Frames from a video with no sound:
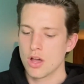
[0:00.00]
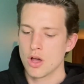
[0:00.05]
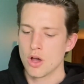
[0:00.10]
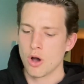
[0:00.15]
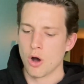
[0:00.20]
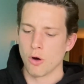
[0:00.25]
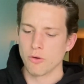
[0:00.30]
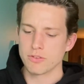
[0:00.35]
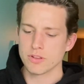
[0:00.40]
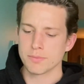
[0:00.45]

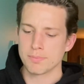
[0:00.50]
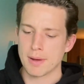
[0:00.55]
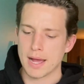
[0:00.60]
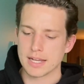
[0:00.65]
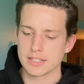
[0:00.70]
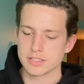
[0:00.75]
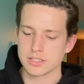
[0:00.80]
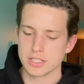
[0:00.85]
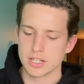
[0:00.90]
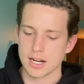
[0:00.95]
Over the
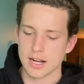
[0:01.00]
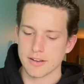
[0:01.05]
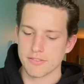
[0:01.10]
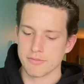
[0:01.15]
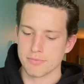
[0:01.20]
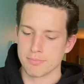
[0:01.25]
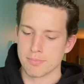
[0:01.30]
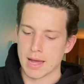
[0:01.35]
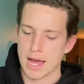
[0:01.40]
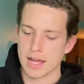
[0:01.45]
past year,
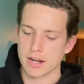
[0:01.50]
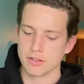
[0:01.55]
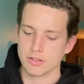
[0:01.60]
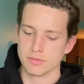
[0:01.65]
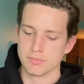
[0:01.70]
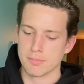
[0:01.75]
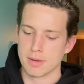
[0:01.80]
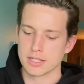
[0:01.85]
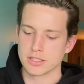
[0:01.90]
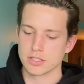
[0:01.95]
I've battled
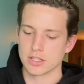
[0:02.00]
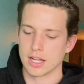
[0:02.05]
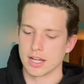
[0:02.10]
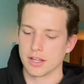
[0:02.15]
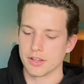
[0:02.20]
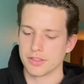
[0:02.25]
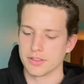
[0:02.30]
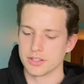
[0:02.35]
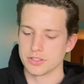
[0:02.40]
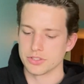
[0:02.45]
mental
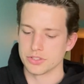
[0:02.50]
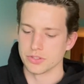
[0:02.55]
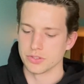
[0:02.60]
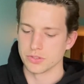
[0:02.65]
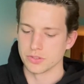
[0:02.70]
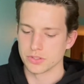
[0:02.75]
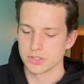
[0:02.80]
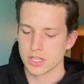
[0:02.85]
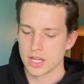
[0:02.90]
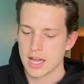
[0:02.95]
health
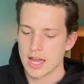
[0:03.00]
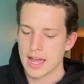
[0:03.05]
issues,